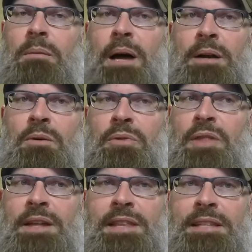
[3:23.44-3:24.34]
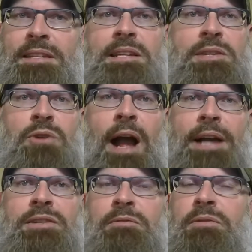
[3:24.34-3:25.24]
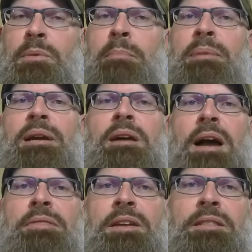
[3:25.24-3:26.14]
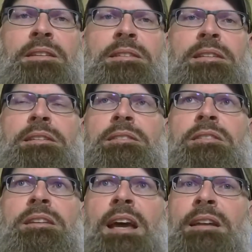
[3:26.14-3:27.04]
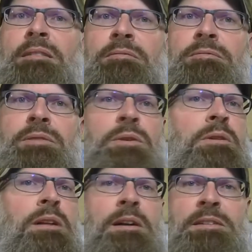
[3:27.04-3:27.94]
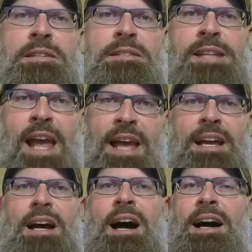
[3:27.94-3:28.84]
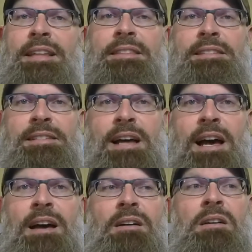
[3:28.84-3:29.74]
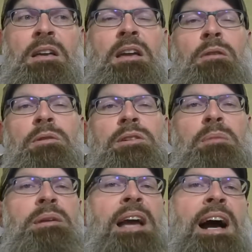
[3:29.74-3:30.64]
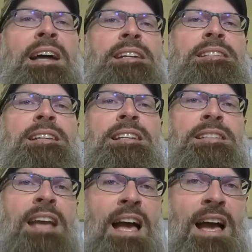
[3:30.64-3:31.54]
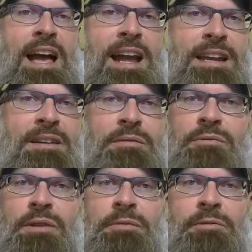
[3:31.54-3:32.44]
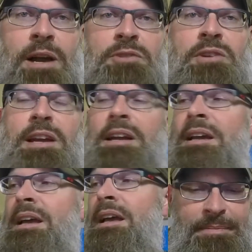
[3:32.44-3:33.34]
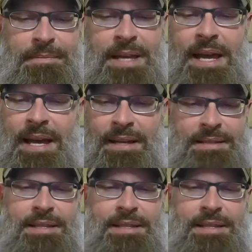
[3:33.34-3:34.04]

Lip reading: I don't think that's a detraction from the beer. I think this is kind of New Glarus' take on the style, which I'll be honest is kind of refreshing. Yeah,